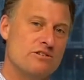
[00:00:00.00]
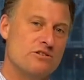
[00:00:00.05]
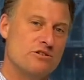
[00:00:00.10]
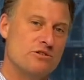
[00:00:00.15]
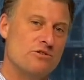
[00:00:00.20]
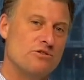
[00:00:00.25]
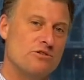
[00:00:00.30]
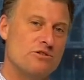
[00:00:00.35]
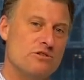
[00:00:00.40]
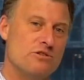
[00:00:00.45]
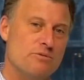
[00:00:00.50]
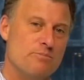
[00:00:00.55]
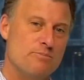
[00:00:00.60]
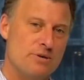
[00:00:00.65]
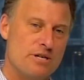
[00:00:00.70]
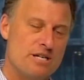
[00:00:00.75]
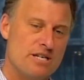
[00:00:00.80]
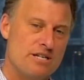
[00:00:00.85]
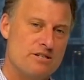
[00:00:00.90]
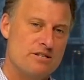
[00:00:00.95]
to
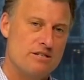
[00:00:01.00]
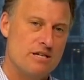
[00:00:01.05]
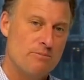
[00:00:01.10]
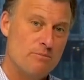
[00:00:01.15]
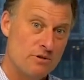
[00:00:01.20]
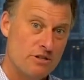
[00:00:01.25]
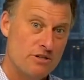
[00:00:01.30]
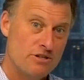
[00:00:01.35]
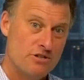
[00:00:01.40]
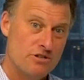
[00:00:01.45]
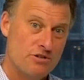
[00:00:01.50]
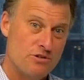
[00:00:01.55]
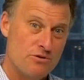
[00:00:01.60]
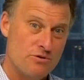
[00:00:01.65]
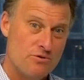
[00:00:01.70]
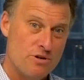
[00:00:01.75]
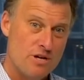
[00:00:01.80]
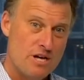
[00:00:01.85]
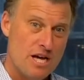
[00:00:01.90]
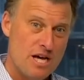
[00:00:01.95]
be similar
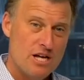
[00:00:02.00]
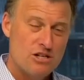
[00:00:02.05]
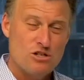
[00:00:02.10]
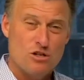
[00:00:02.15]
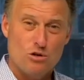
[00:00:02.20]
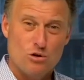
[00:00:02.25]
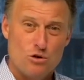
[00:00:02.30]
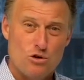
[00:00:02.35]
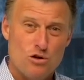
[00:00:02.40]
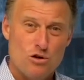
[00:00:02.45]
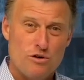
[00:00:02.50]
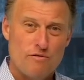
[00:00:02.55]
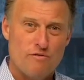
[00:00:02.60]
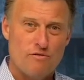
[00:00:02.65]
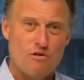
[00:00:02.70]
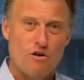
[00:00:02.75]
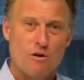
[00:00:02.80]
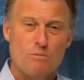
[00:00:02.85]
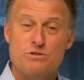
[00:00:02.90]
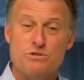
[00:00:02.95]
to learn
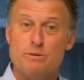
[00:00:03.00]
from,